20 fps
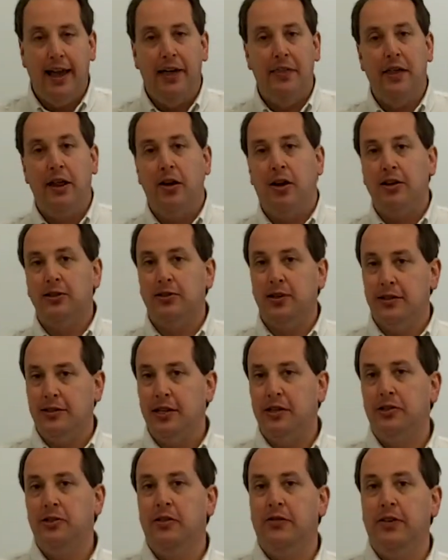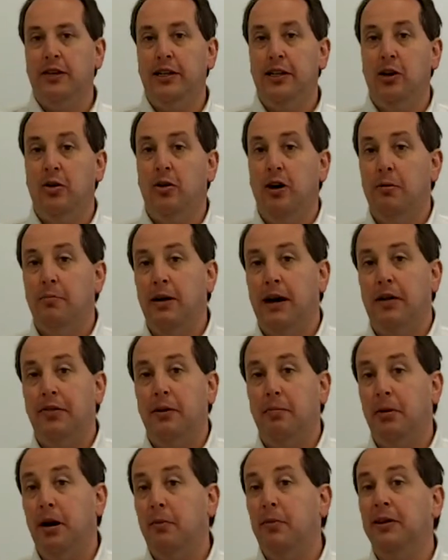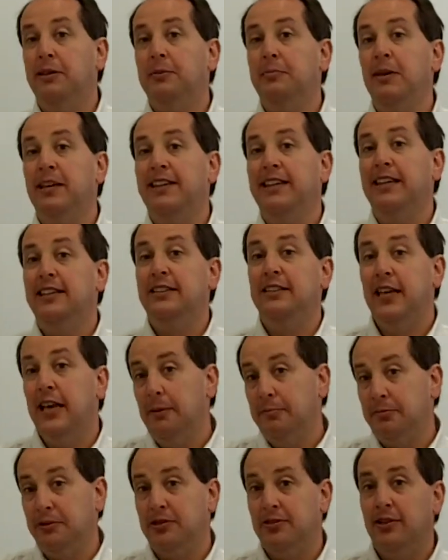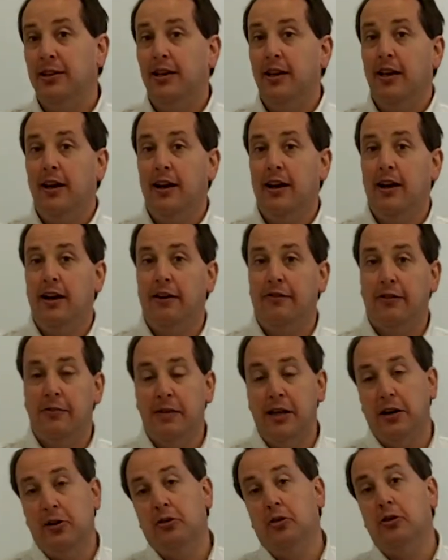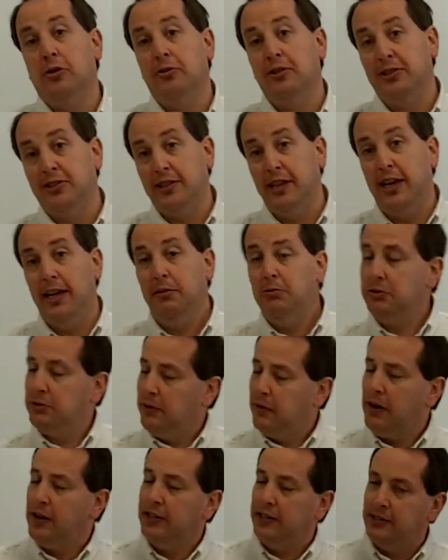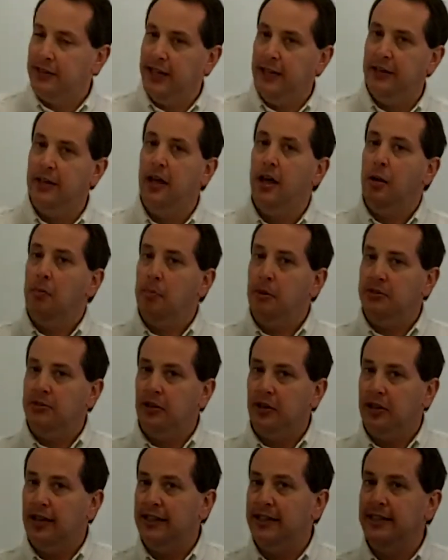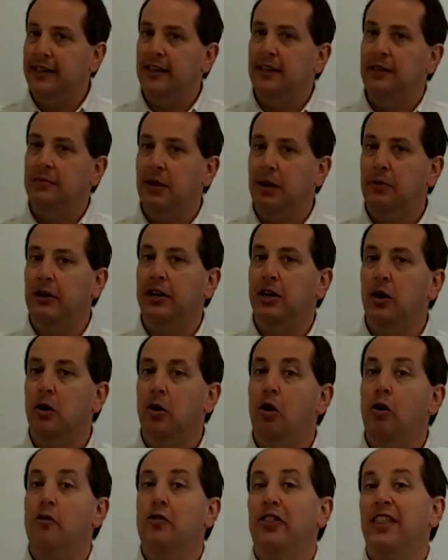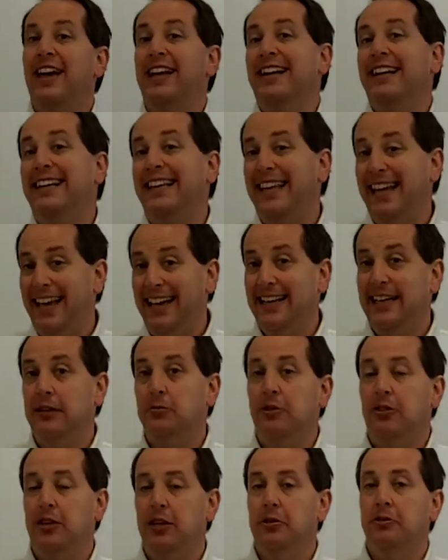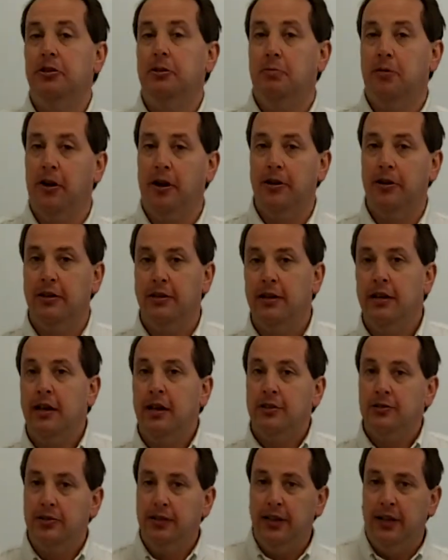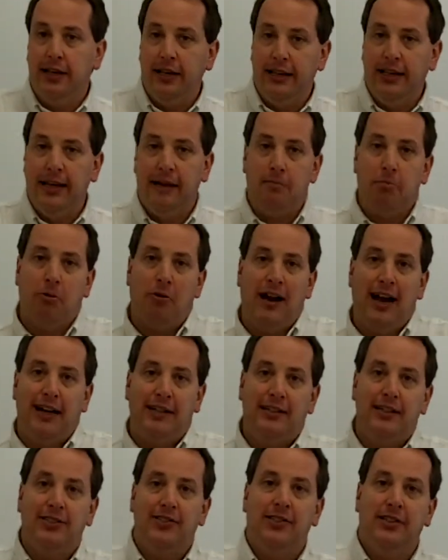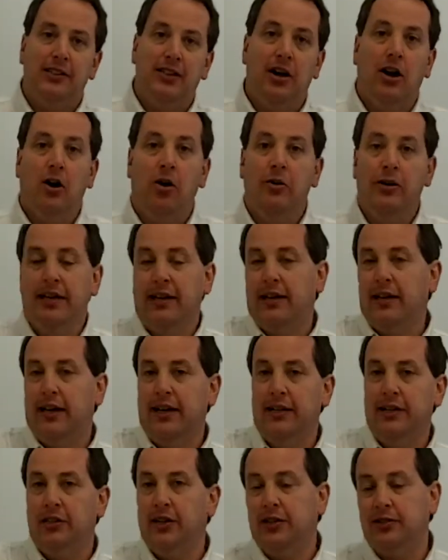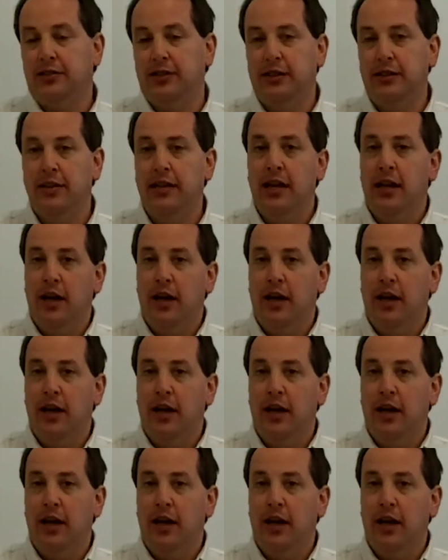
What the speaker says: And then also I sent you a video about the public speaking tips from that girl Christine, which we've already seen, but it's a good idea. You might want to go over that again with you and your partner so you can get practice and know, and you kind of adjust